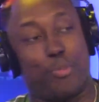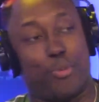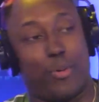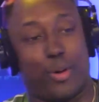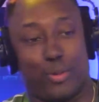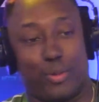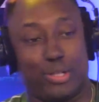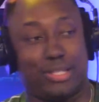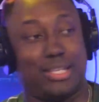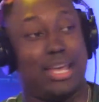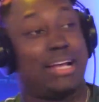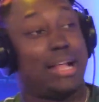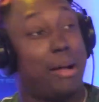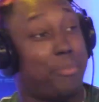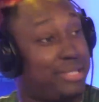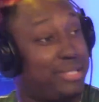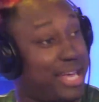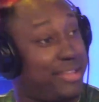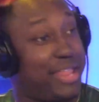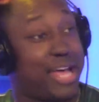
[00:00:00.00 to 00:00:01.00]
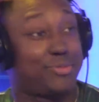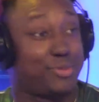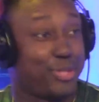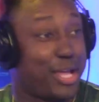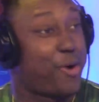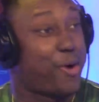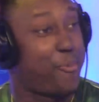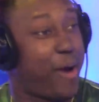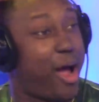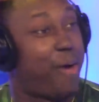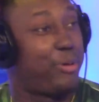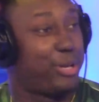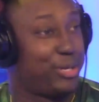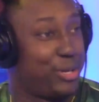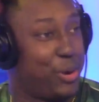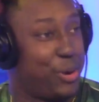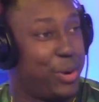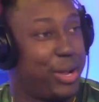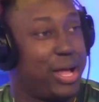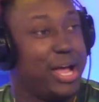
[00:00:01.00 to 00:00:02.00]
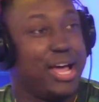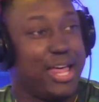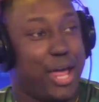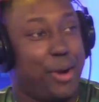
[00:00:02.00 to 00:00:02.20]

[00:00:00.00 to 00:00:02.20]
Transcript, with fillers: boy, with Dick. I'm telling you, that's what they were probably doing.